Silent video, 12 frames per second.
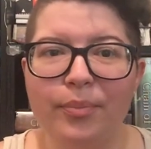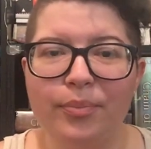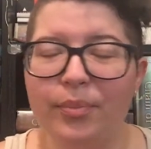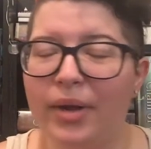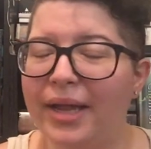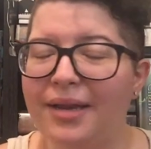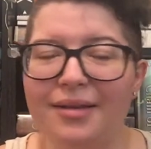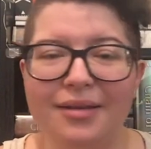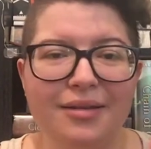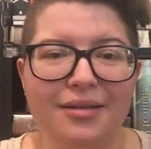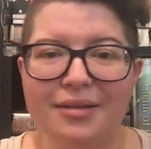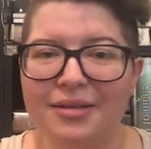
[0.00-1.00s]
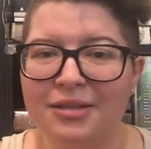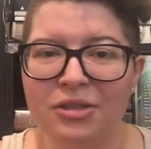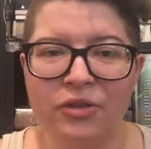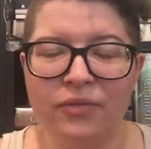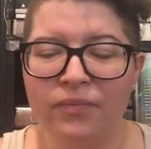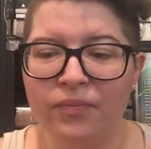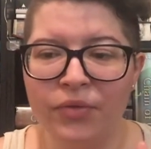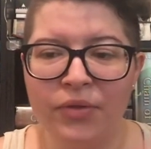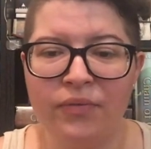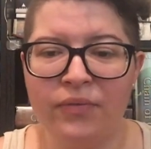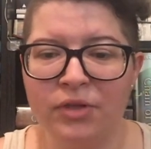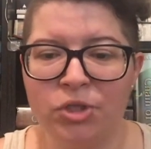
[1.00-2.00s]
but the
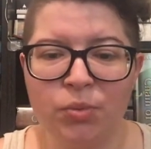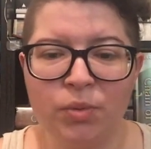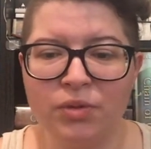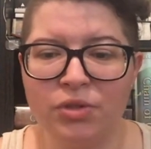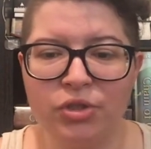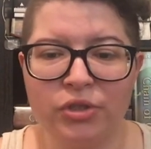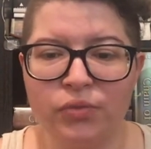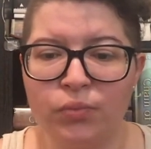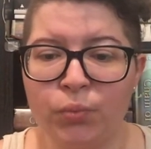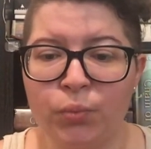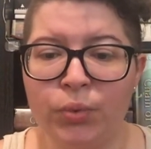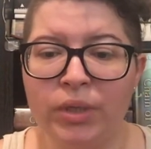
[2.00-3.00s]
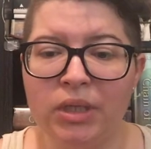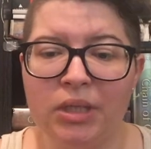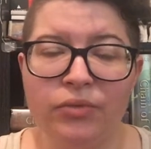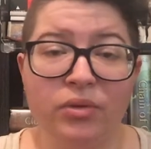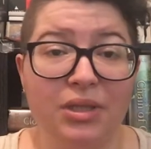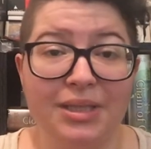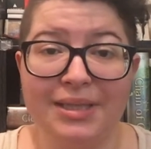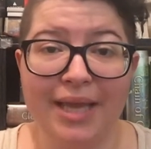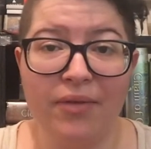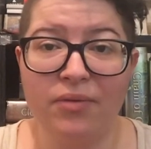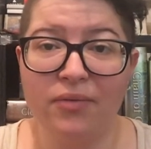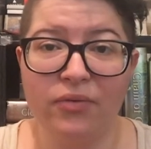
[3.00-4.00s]
visuals just really
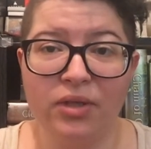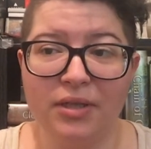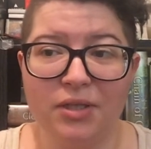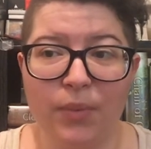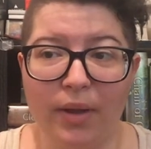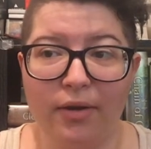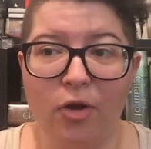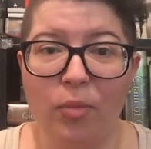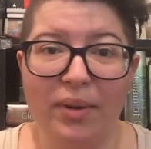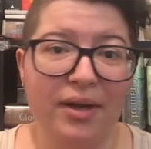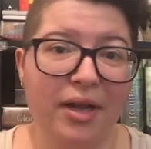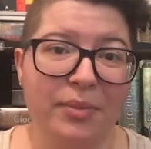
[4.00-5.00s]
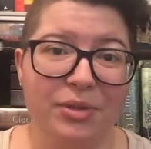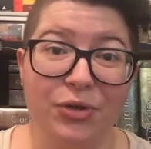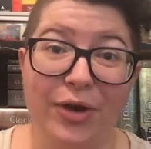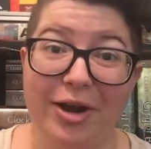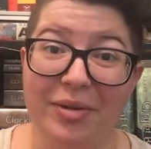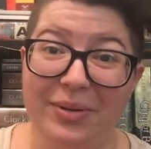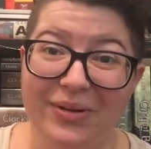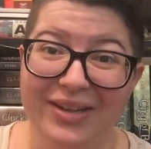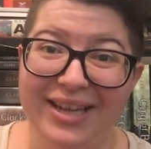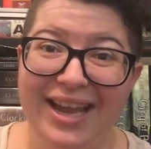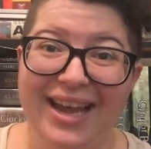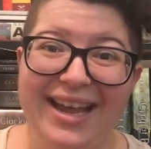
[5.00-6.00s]
saved it for this one. Oh my god, it was incredible.